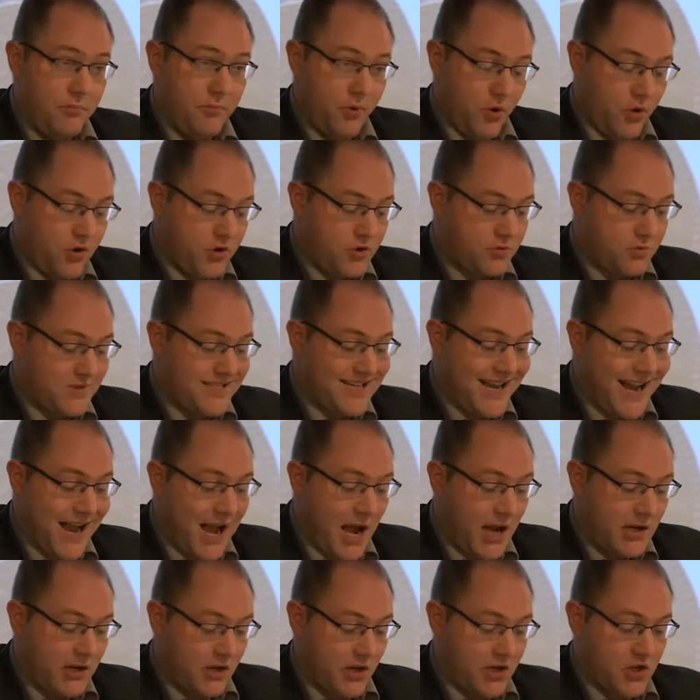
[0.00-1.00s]
Bronze was
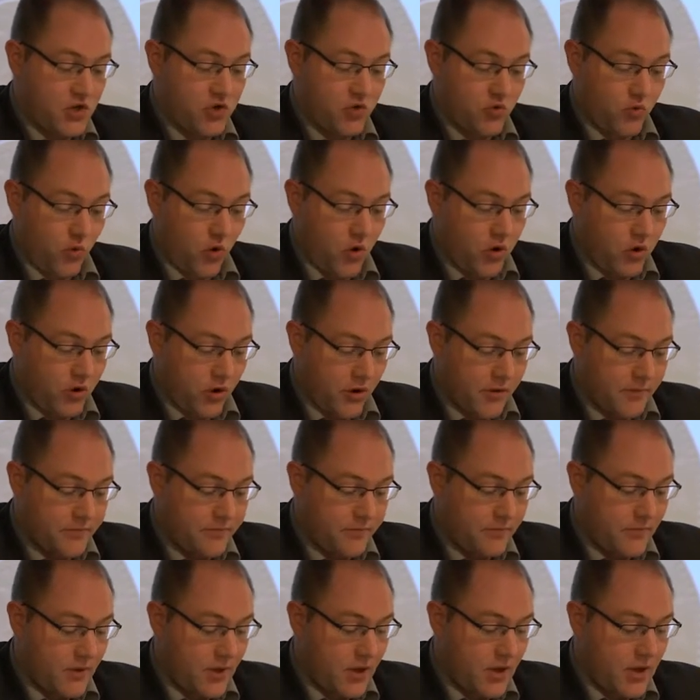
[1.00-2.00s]
harder and stronger,
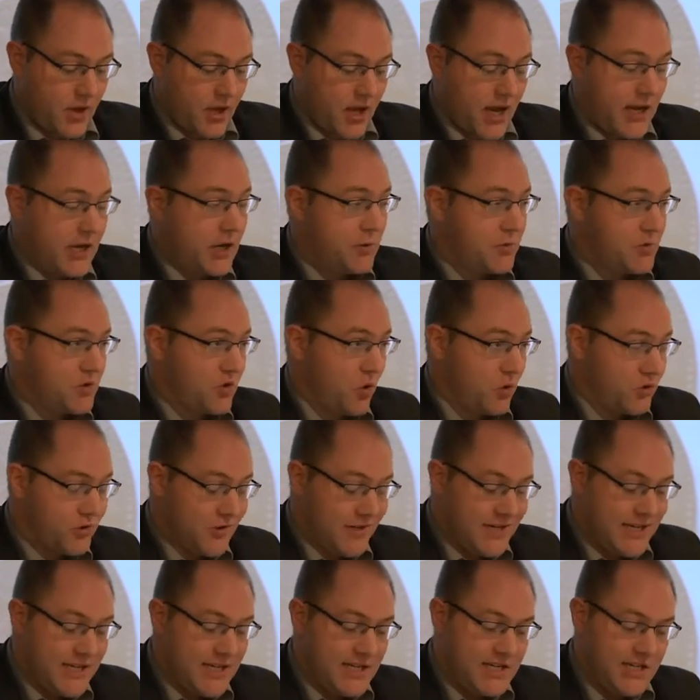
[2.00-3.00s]
and it was
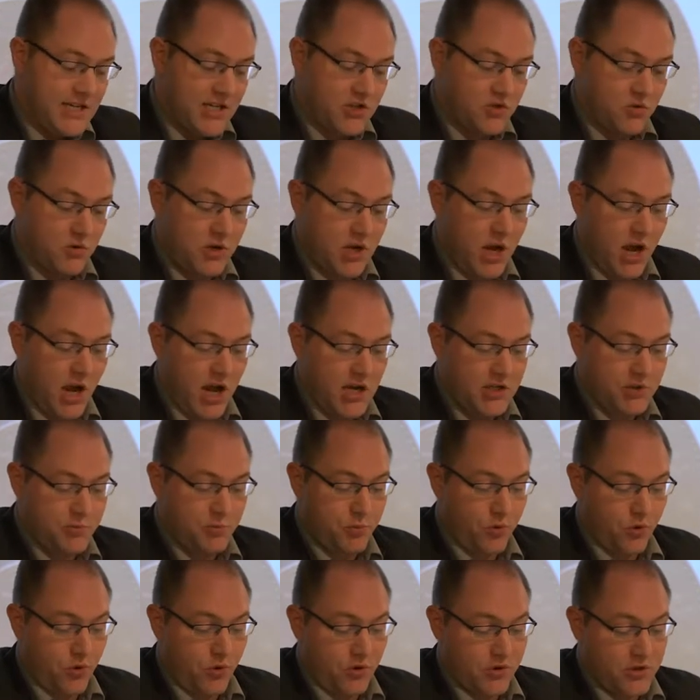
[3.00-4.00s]
also easier to cast
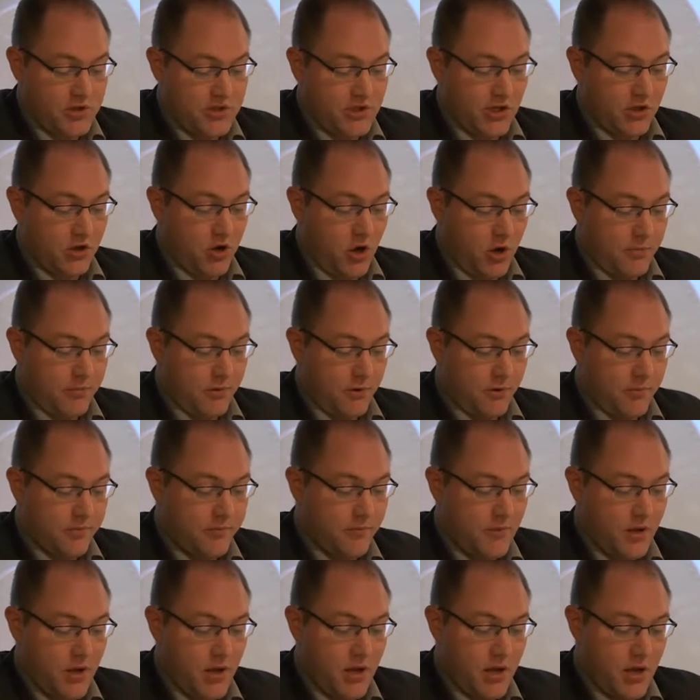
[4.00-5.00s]
bronze than copper,
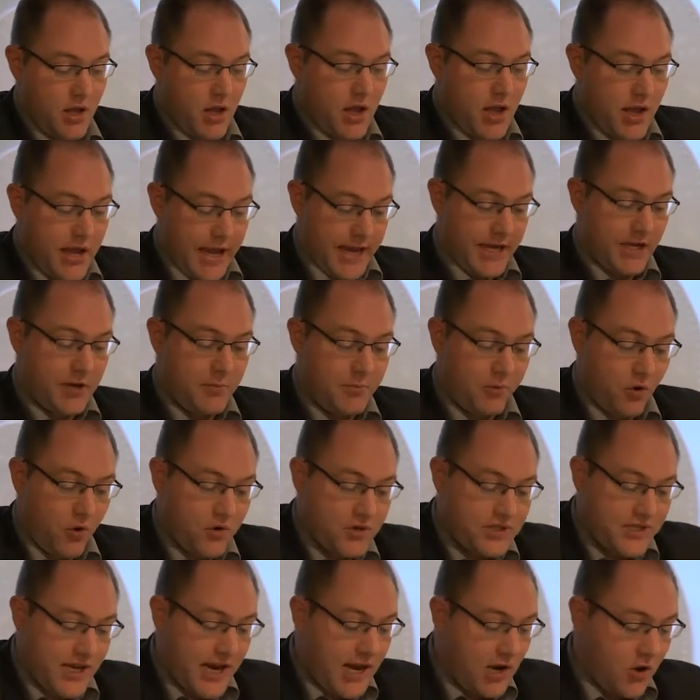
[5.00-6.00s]
and the
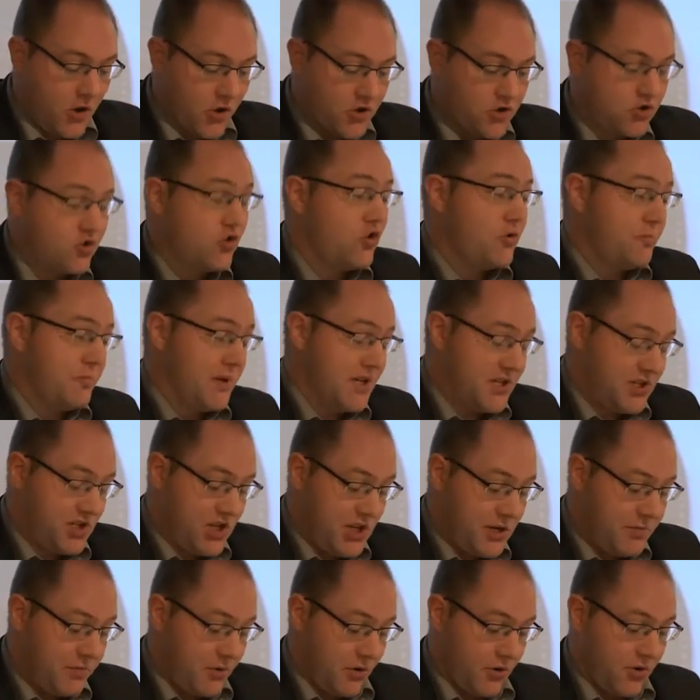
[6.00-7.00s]
bronze alloys could be
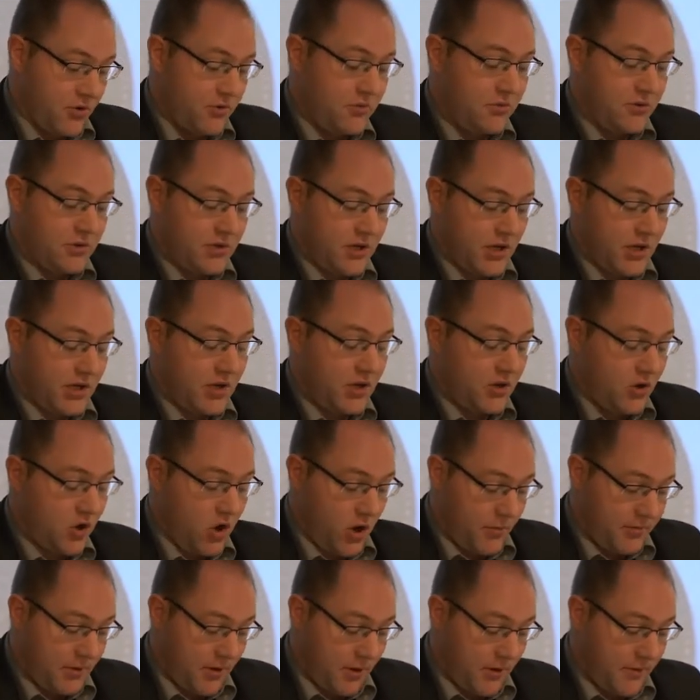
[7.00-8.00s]
cheaper than
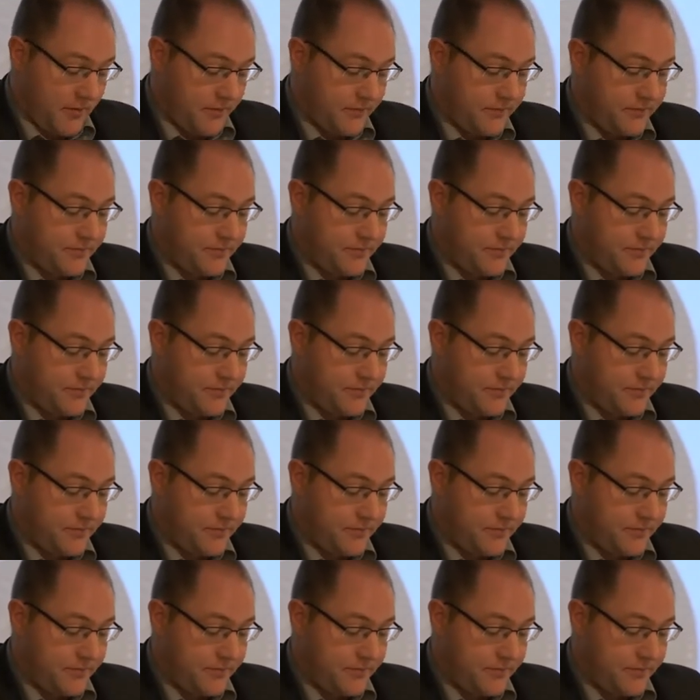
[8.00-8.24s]
copper.